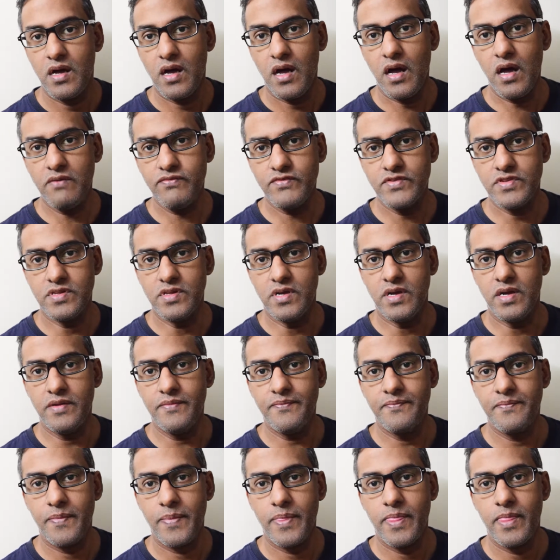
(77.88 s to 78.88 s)
After
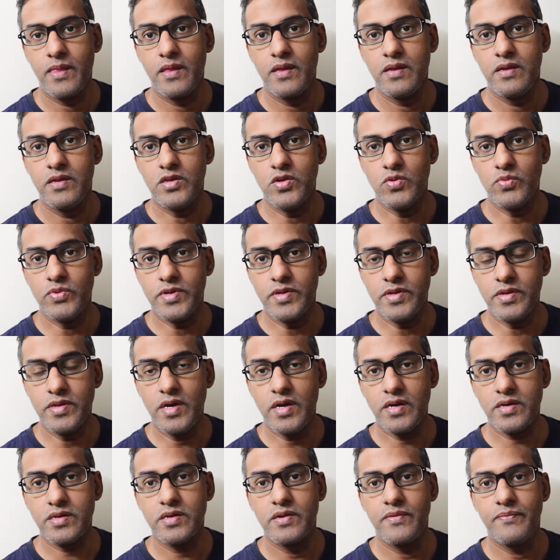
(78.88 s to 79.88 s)
that, you would
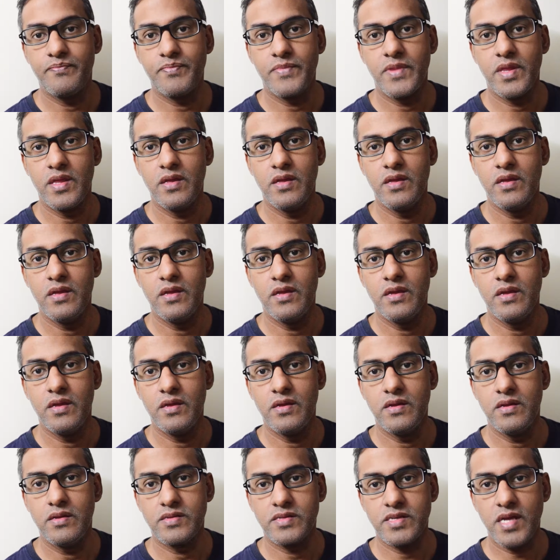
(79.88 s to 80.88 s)
deduct
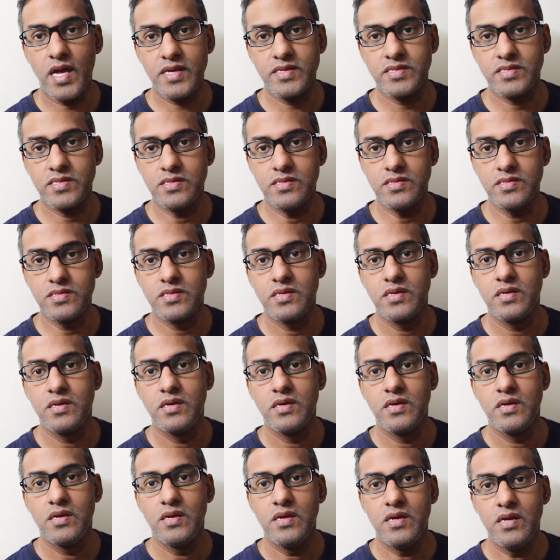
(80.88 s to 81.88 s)
taxes,
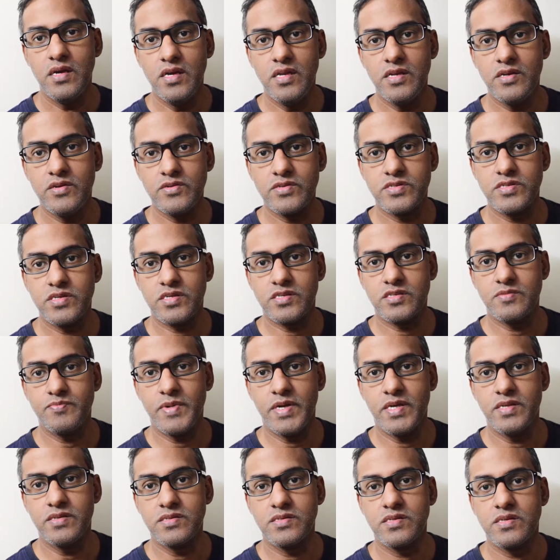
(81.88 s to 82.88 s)
interest
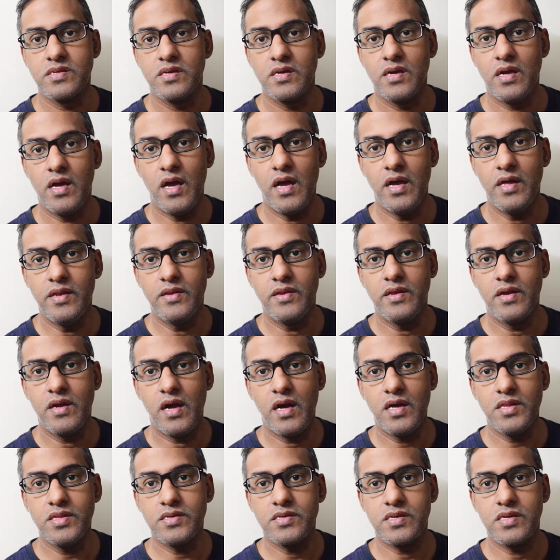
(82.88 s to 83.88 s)
expense, and
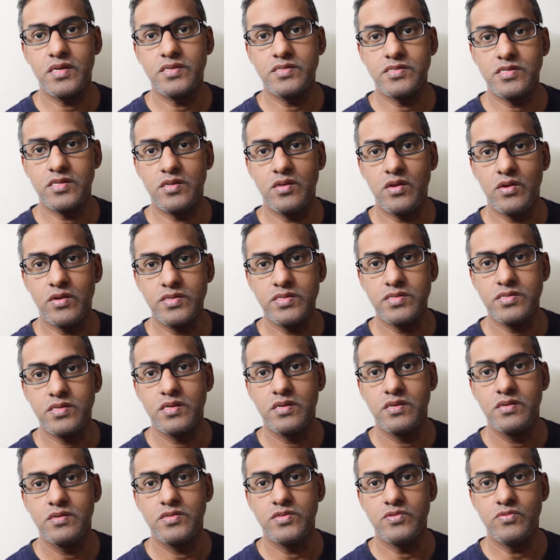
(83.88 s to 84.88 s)
other gains and loss
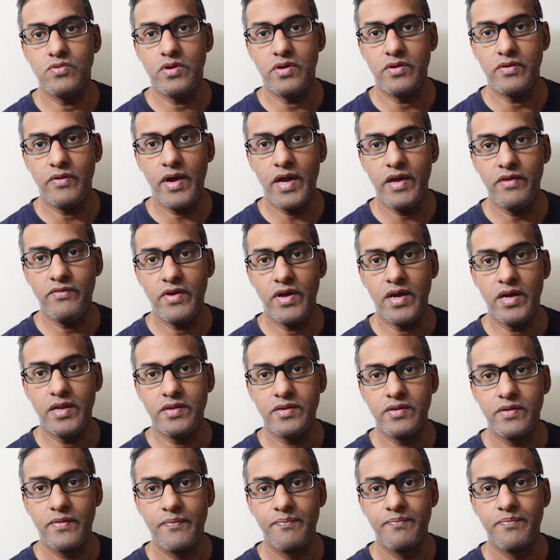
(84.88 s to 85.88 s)
to arrive
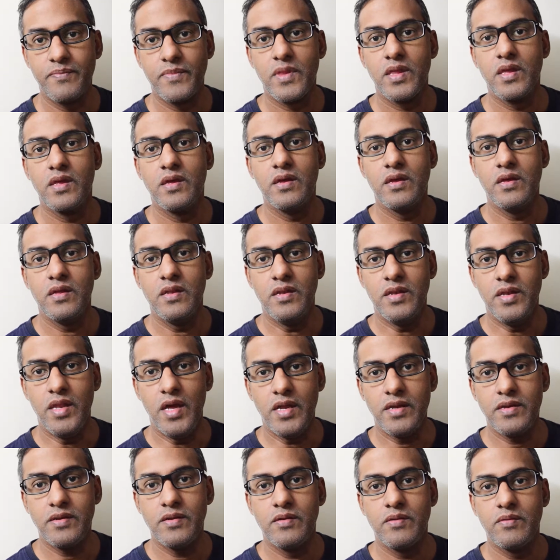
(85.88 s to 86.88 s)
at
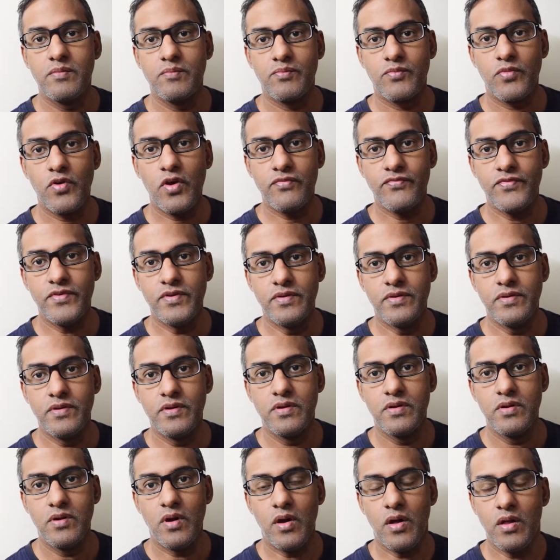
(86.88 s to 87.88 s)
net profit,
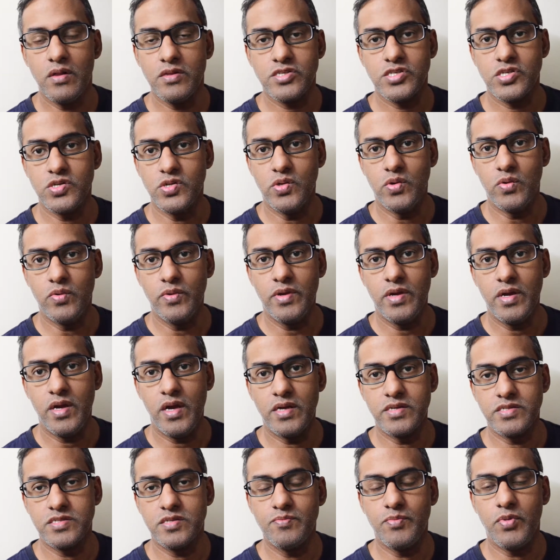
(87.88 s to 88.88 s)
also known
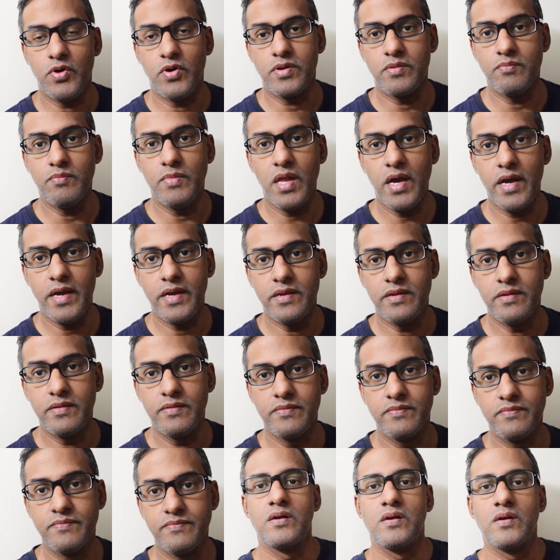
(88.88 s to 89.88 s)
as the bottom line.
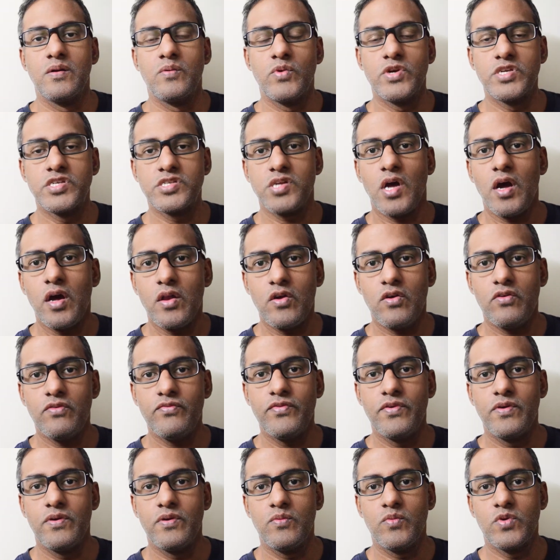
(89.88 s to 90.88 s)
We start
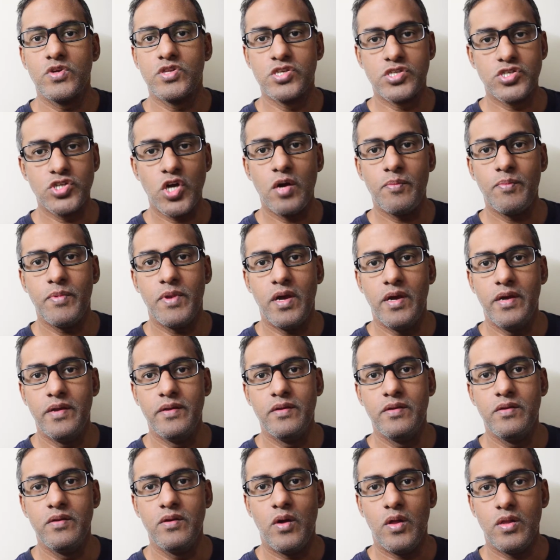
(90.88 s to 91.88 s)
off with the top
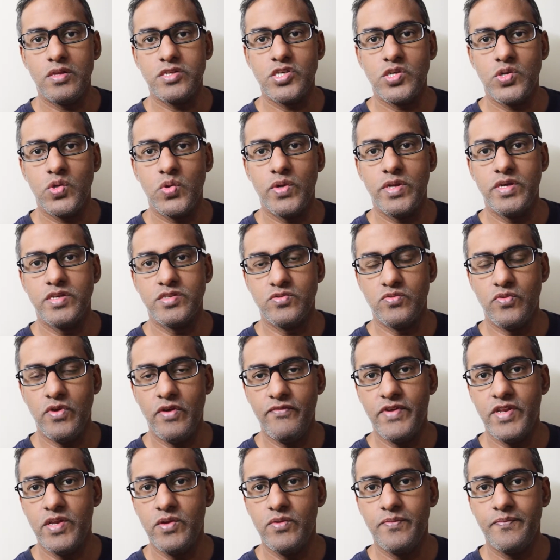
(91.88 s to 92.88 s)
line, also known as
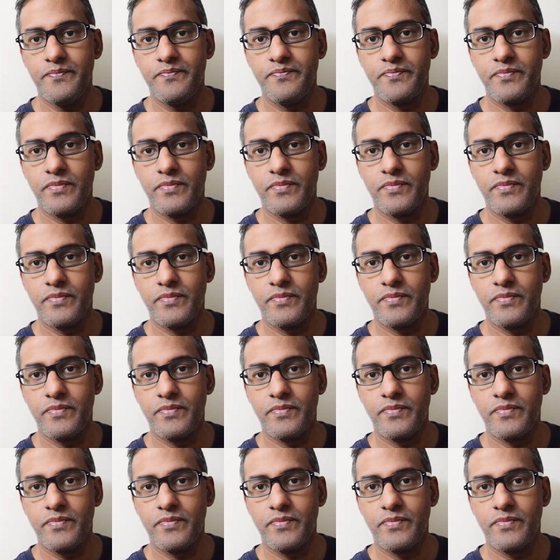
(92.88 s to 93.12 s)
revenue,